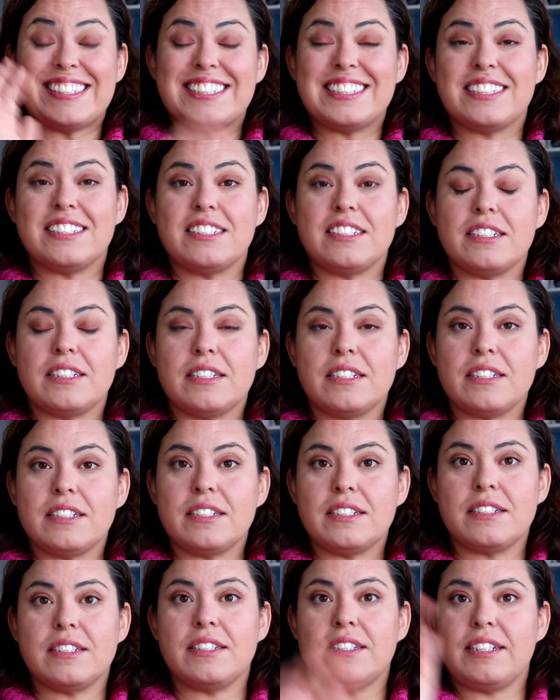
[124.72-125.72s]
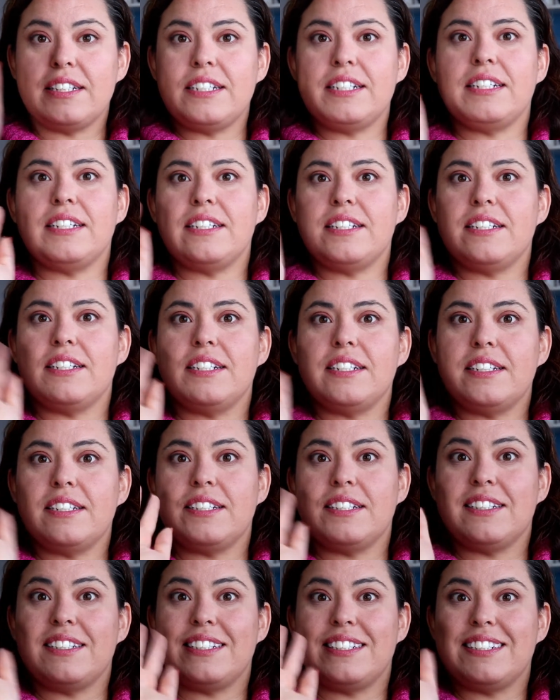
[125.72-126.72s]

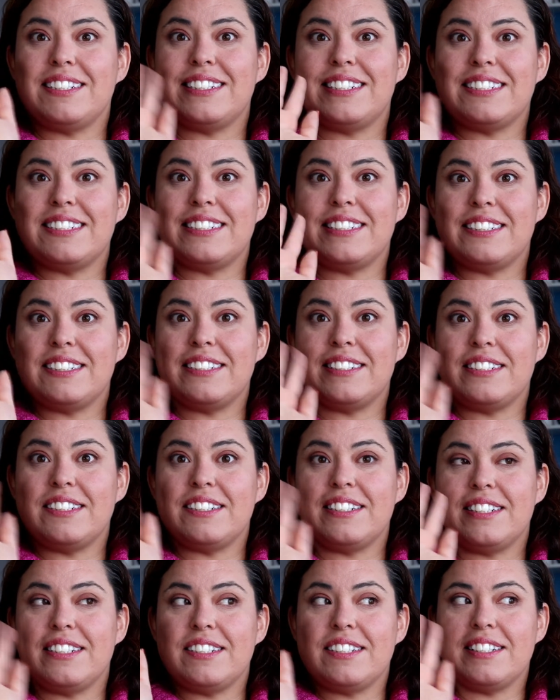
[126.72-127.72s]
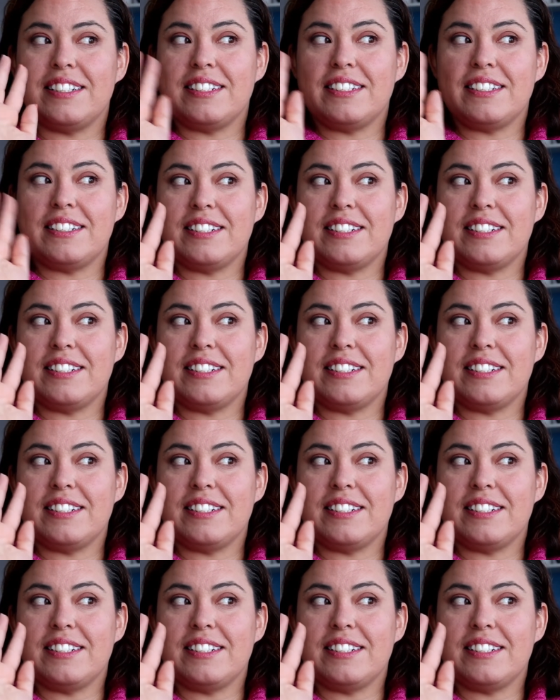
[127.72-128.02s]
Nothing is said.